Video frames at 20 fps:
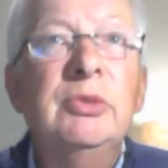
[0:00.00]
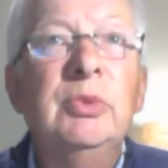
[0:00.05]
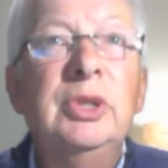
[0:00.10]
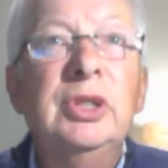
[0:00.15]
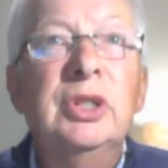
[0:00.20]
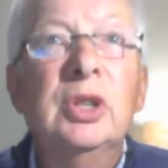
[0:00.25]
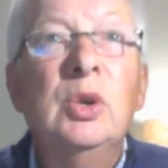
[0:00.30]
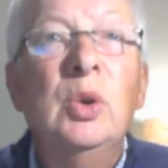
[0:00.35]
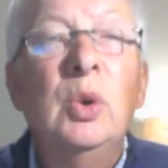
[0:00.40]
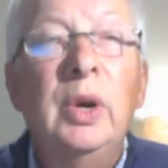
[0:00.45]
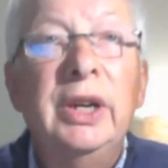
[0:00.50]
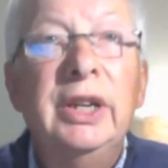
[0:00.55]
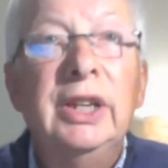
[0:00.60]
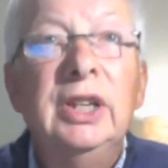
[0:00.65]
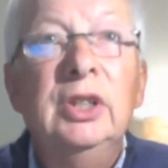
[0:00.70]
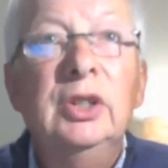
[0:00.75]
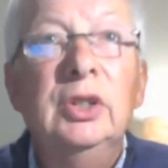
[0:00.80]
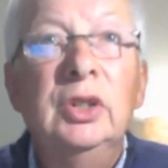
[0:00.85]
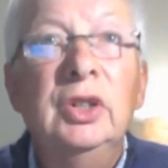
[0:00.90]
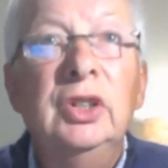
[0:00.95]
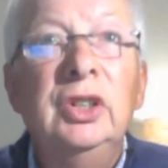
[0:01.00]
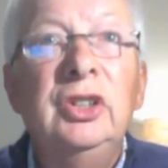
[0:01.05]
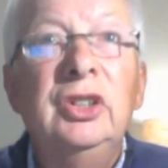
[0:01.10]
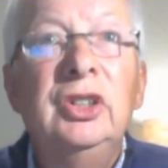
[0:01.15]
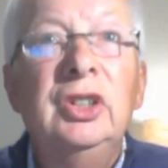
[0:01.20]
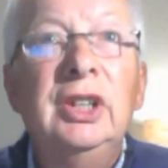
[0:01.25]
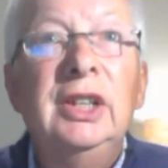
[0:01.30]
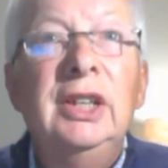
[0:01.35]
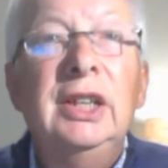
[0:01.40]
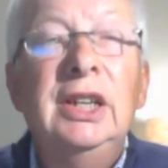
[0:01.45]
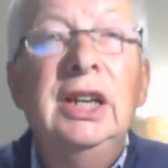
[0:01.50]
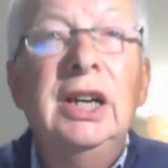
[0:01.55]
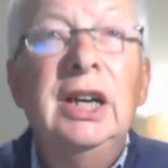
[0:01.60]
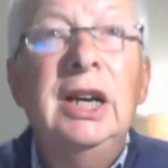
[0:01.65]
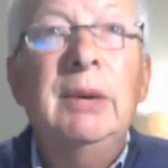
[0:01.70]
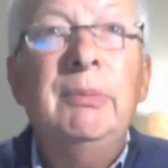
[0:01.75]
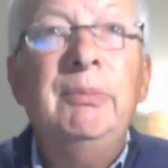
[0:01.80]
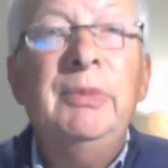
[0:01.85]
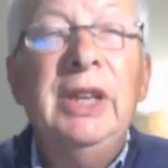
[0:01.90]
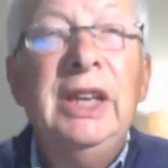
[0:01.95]
which are quite good.
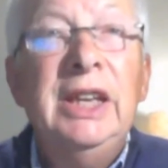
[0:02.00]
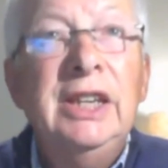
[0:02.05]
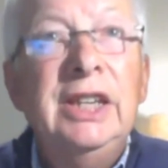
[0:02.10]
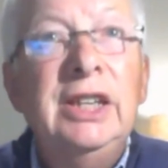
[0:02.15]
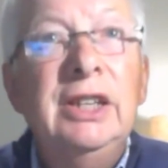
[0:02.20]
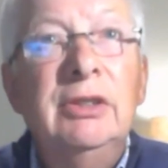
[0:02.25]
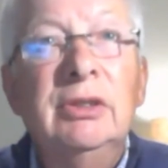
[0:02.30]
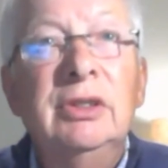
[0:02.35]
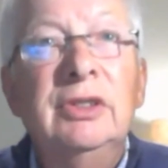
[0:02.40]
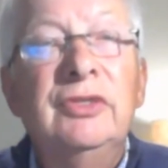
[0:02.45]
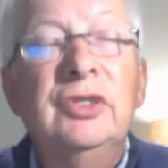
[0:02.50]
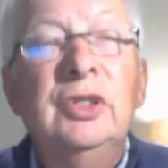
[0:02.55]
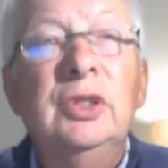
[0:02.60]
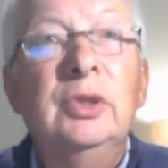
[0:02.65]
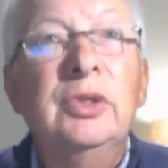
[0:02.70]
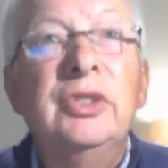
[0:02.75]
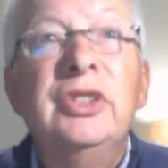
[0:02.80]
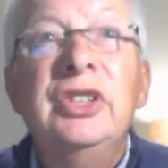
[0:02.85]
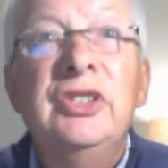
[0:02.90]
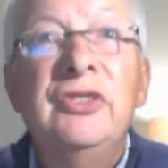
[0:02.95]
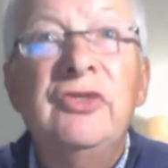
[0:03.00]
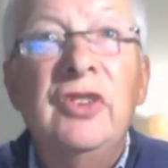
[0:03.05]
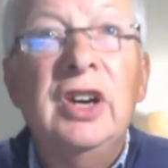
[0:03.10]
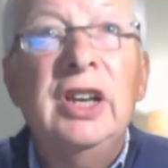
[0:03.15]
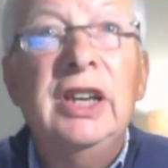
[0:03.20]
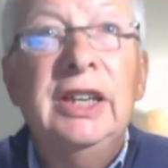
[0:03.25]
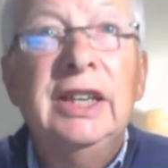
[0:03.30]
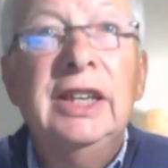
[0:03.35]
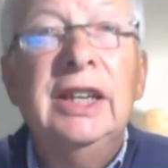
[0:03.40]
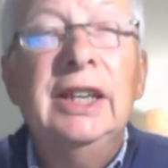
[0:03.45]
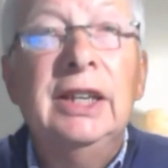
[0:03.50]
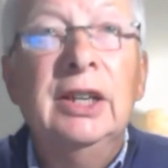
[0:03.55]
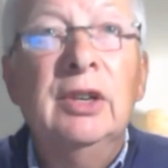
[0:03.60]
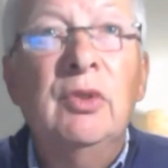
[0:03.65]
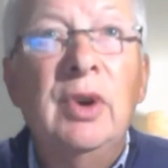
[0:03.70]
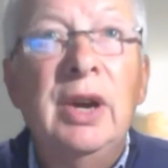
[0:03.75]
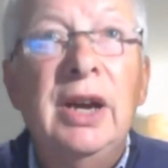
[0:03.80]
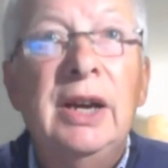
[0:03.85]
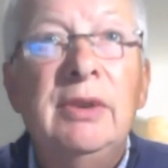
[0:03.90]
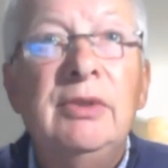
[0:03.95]
Um, India, of course, is finally getting
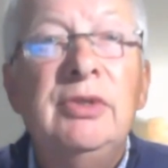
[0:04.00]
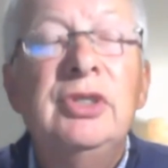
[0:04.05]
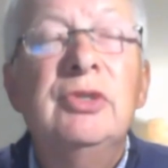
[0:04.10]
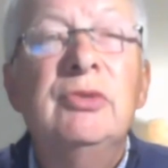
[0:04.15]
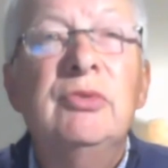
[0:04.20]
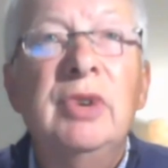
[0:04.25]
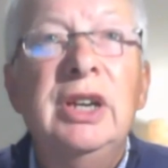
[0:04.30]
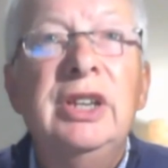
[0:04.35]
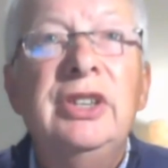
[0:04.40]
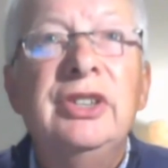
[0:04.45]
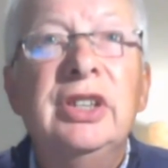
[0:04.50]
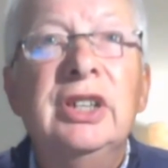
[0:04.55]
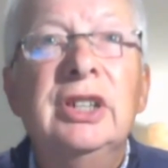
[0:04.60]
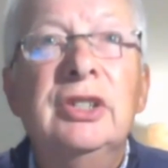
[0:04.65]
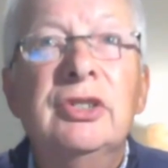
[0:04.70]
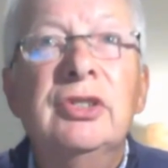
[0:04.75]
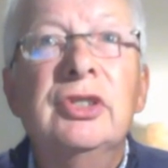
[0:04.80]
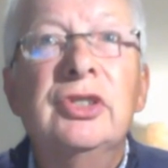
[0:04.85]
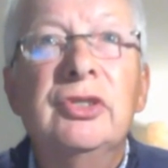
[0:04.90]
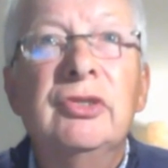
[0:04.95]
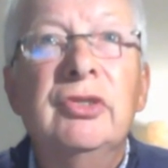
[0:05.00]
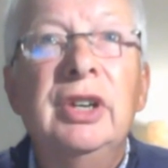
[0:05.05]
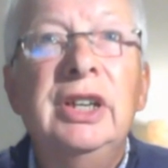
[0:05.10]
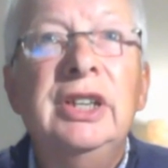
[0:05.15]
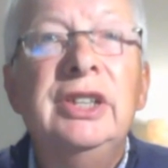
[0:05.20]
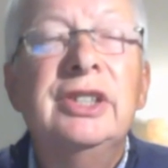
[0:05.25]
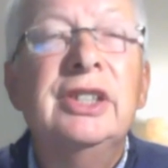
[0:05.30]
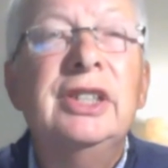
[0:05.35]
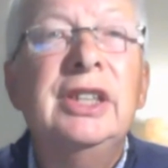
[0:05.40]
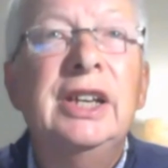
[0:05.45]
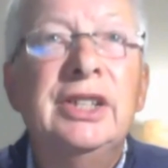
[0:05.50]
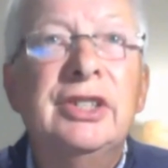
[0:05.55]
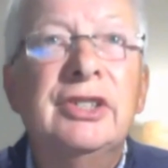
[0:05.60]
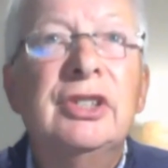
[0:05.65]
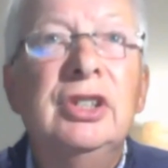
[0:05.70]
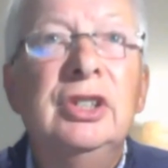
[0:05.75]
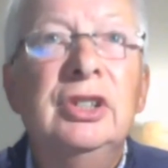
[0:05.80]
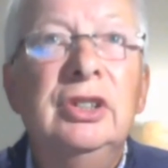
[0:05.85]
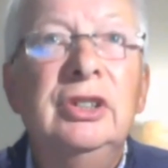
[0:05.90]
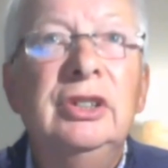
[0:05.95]
around to raising interest rates, and that's
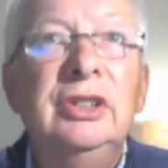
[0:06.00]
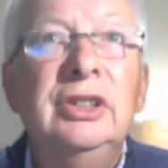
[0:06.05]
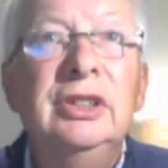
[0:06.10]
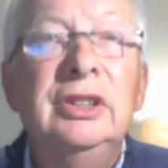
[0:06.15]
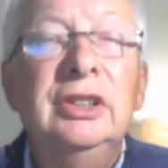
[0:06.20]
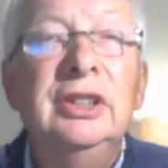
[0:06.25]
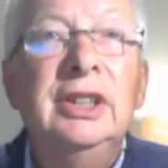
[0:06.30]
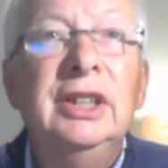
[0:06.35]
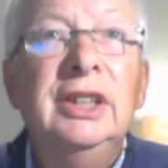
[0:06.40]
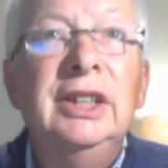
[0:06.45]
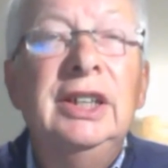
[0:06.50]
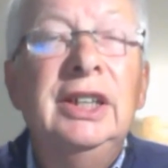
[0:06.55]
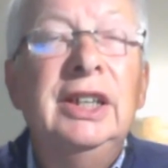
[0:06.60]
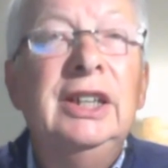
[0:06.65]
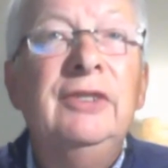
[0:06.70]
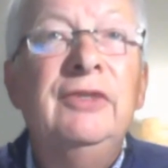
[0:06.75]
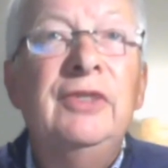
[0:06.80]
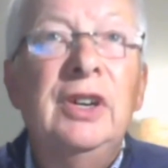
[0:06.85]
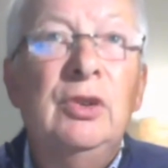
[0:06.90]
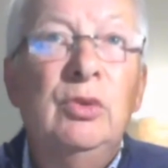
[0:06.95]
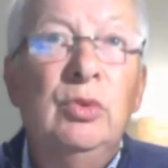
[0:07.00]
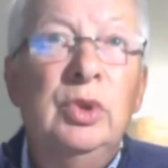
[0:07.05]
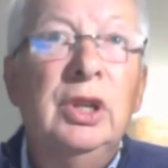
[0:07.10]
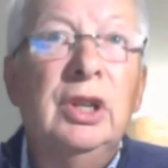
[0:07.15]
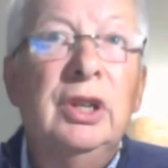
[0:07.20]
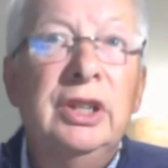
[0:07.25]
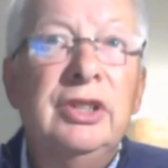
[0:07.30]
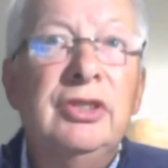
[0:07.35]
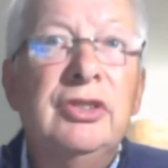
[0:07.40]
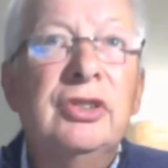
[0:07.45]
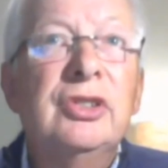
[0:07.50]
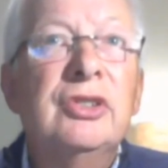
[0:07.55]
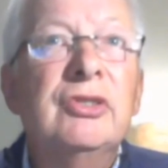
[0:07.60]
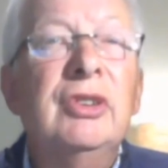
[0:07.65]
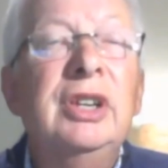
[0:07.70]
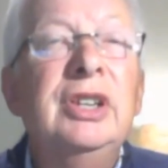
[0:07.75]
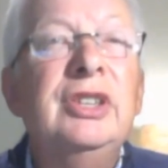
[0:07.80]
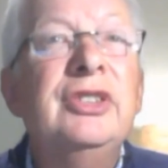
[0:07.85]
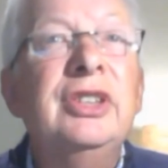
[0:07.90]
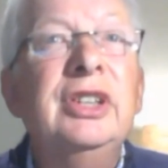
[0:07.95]
good. And and in fact, real interest
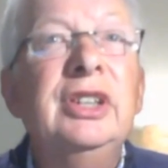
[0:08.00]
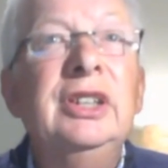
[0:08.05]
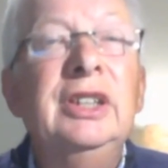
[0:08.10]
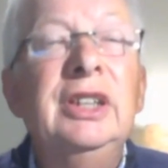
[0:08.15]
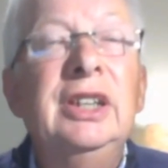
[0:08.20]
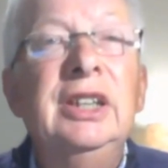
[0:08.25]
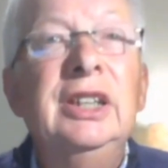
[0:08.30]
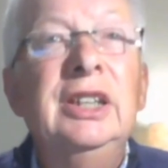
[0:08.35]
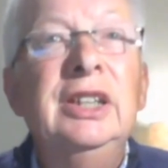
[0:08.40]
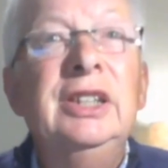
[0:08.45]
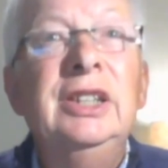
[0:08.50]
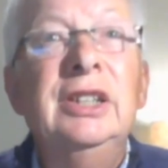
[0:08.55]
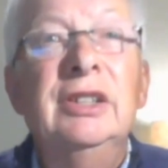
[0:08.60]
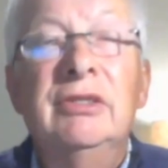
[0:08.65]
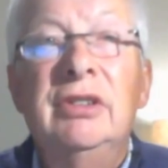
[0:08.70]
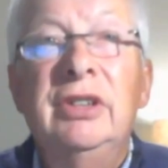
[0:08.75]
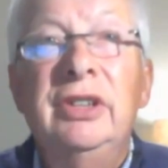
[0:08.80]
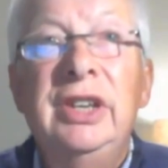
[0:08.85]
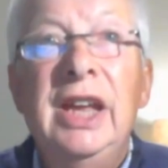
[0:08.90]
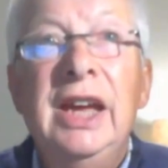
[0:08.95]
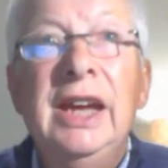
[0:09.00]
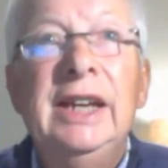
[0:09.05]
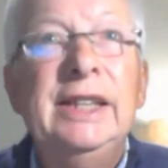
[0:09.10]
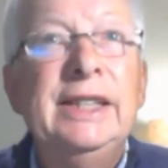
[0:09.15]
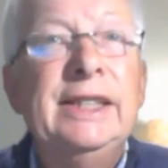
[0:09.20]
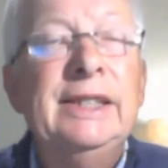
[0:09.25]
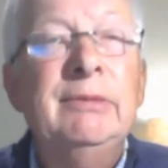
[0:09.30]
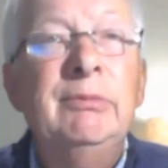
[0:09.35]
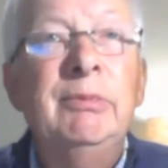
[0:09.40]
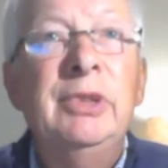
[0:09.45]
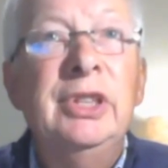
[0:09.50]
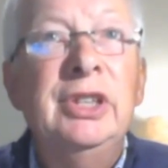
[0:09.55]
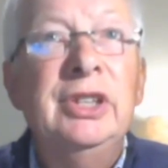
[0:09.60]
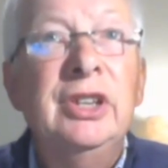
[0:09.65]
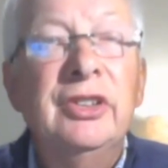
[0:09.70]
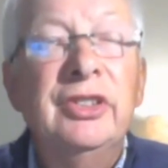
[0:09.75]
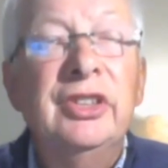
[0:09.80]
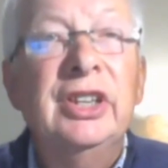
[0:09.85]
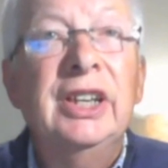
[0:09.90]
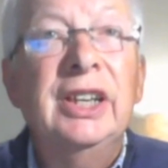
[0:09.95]
rates in, in India are negative, but they're
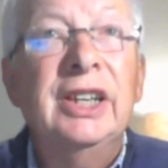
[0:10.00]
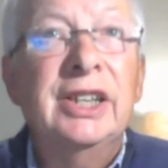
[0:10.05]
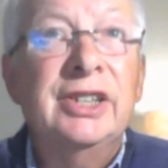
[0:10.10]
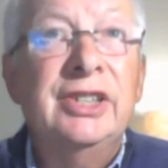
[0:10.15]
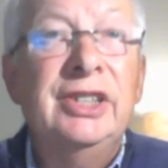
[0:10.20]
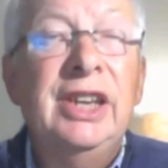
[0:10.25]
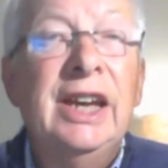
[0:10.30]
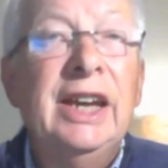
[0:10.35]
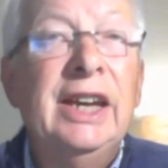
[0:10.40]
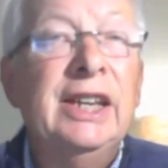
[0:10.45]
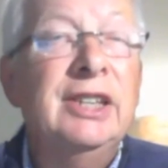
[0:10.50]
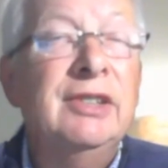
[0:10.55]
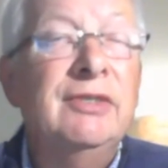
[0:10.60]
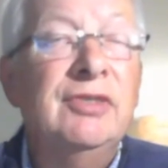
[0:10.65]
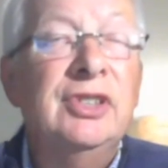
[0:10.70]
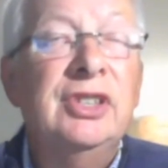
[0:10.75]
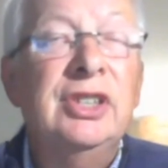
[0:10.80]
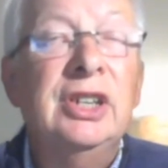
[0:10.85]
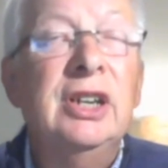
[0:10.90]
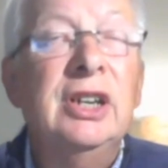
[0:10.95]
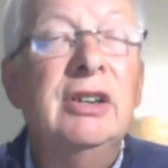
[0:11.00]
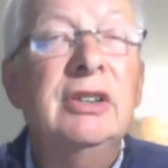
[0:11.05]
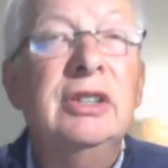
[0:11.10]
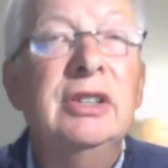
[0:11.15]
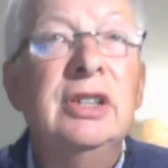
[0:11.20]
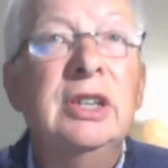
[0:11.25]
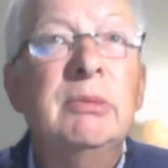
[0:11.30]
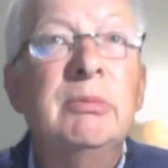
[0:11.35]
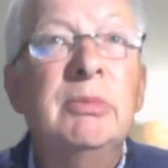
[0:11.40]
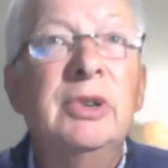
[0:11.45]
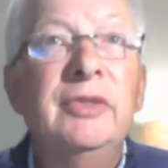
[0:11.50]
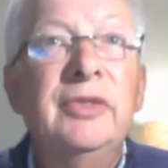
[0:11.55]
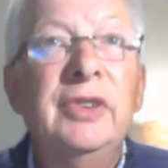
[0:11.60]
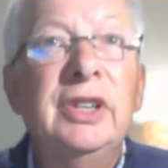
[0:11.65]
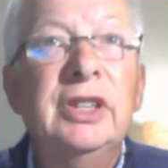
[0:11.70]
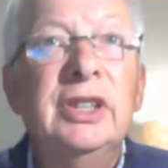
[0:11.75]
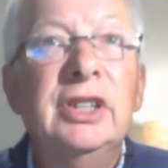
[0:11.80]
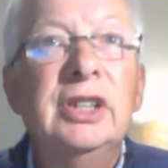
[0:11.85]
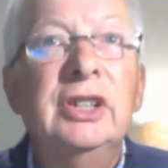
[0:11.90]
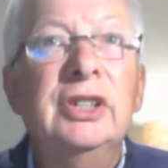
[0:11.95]
nothing like as negative as they are in a number of
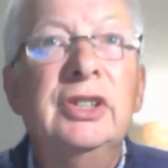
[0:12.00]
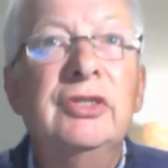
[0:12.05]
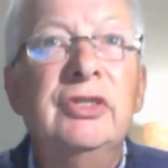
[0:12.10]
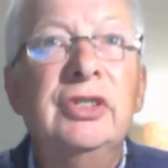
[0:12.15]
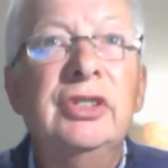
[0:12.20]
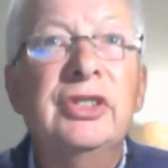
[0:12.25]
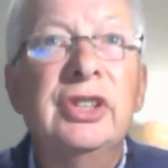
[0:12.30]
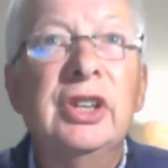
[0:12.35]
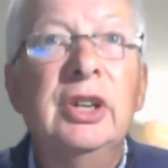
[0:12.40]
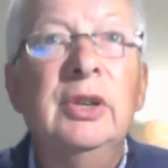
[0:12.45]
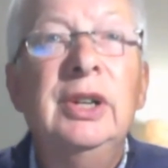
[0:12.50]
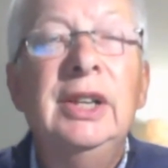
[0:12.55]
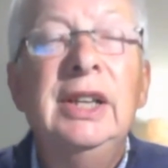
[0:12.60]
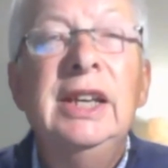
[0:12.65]
other countries. So